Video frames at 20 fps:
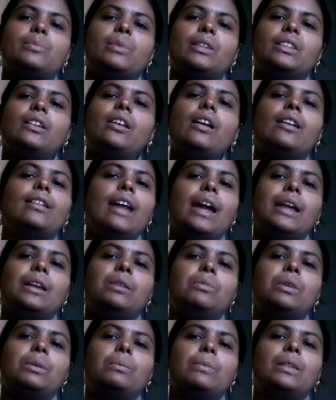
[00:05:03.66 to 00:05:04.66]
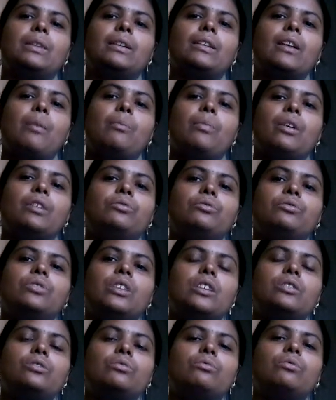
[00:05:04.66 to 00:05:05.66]
method and dynamic method. Compared to
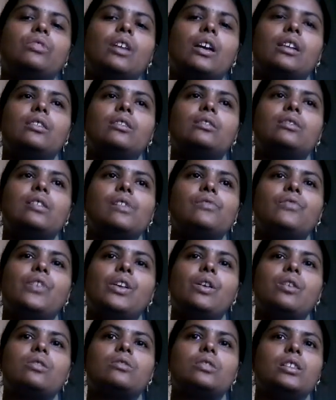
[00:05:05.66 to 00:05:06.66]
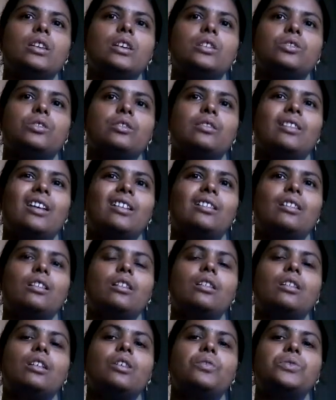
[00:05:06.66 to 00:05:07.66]
these two techniques, sulfate oxidation
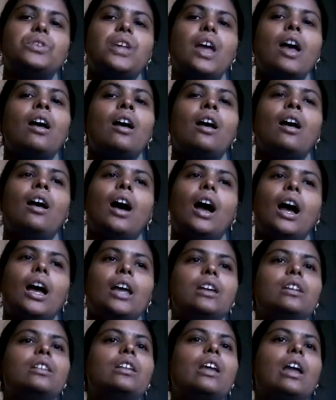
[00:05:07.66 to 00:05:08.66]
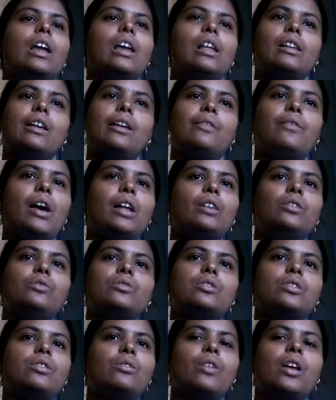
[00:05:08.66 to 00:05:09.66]
technique gives you higher KLa
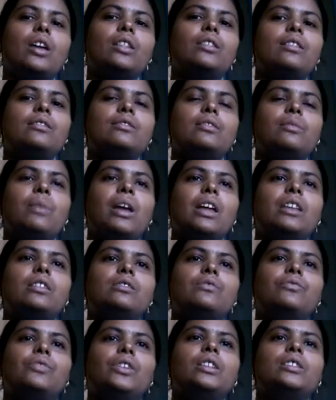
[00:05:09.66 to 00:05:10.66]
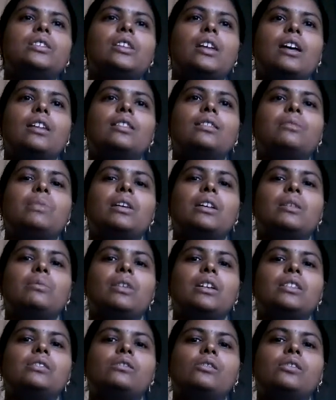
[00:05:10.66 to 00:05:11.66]
values. Okay, there is a main difference here.
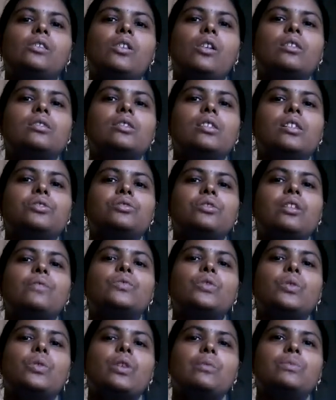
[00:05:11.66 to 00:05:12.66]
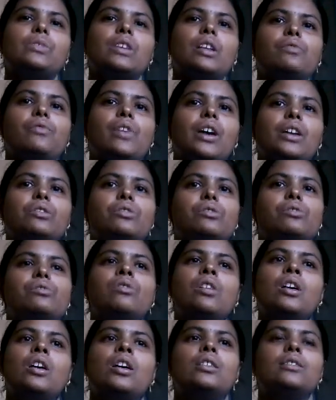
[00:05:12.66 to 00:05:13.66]
Based on the oxidation of sodium sulfide to
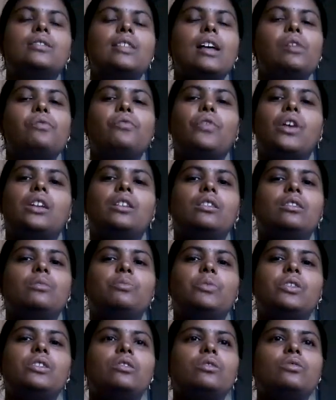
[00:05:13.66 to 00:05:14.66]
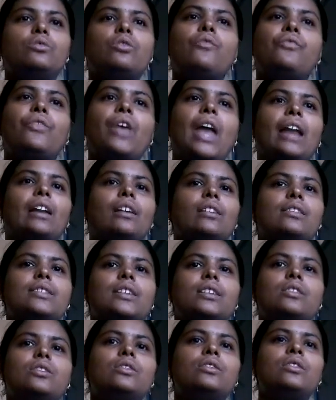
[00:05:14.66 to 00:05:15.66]
sulfate in the presence of catalysts
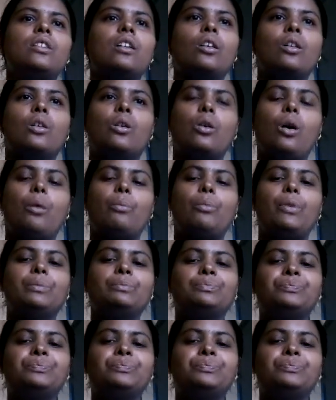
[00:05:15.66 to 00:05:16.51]
such as copper.